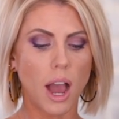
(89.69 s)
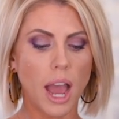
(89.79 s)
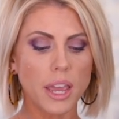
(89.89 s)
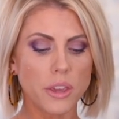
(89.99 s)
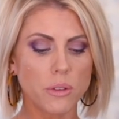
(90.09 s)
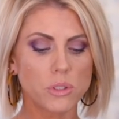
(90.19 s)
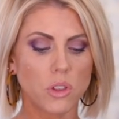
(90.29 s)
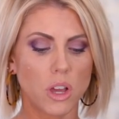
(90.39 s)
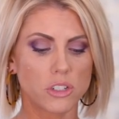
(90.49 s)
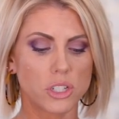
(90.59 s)
I use
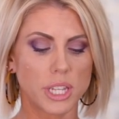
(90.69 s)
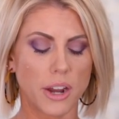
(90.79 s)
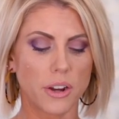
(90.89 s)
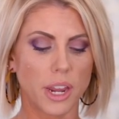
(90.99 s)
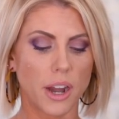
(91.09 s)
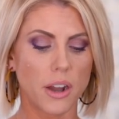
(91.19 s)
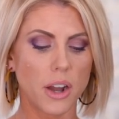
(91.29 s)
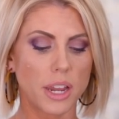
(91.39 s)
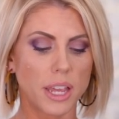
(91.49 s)
L'ange's Hair Care.